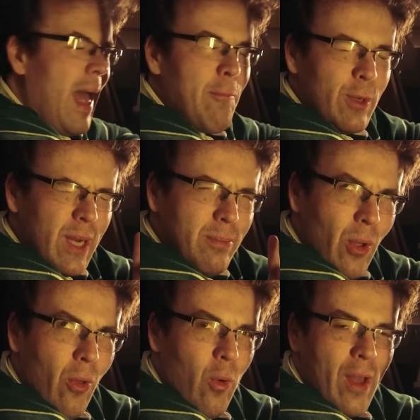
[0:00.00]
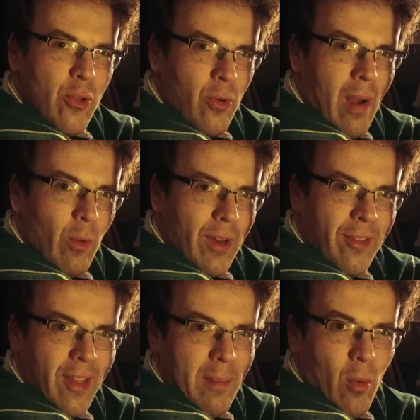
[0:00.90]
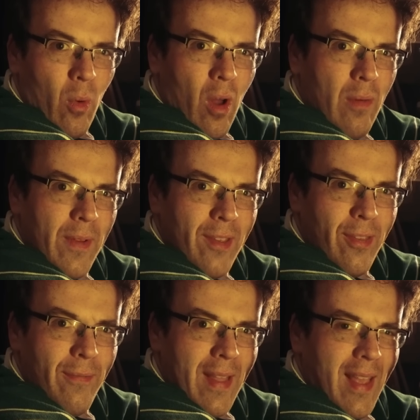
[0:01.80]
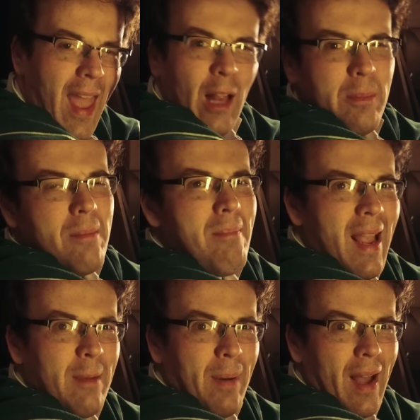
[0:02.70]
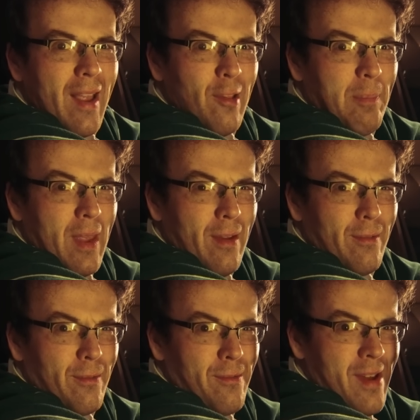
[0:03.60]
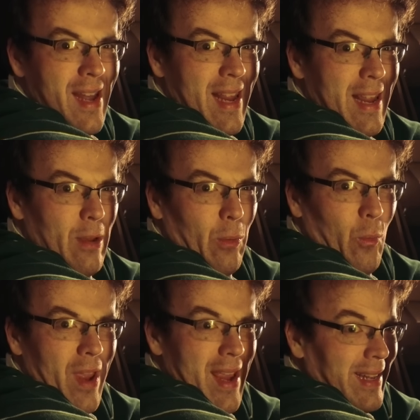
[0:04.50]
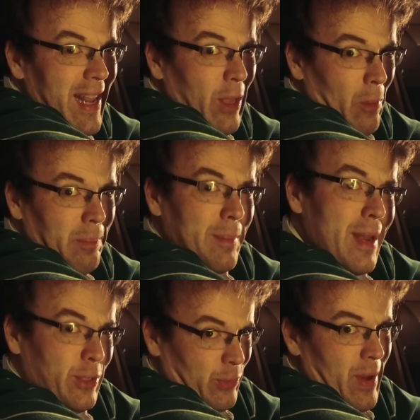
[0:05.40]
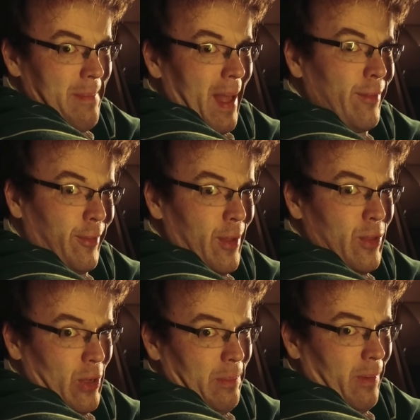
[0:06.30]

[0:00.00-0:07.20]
And what I'm not quite sure I want to see more of is the fact that Helmut Magpie is being really weirdly complimentary about Sergio